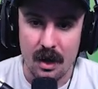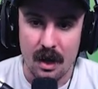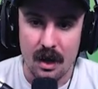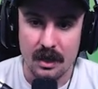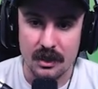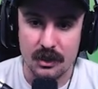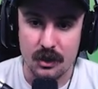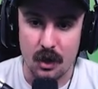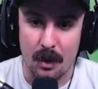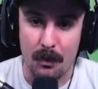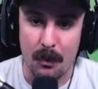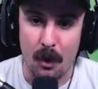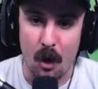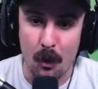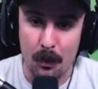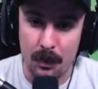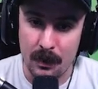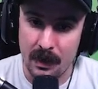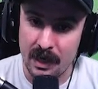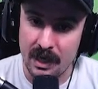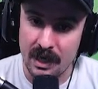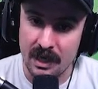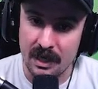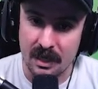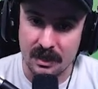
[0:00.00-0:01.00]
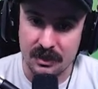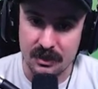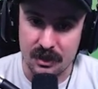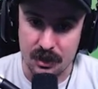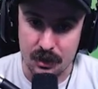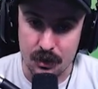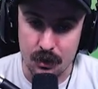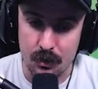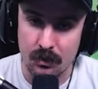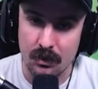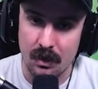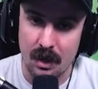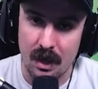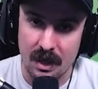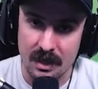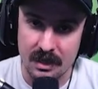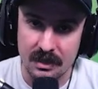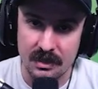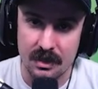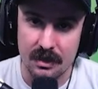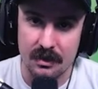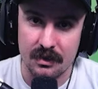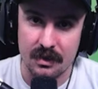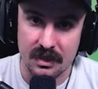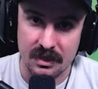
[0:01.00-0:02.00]
So I'm hoping I get to utilize
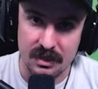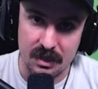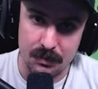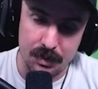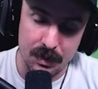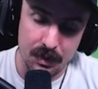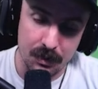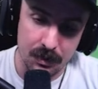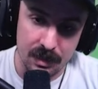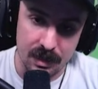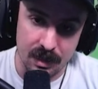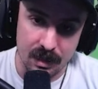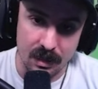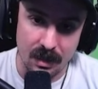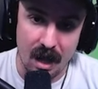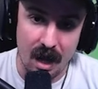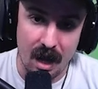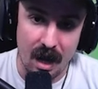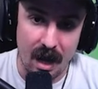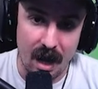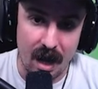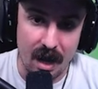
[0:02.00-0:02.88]
this ability a lot.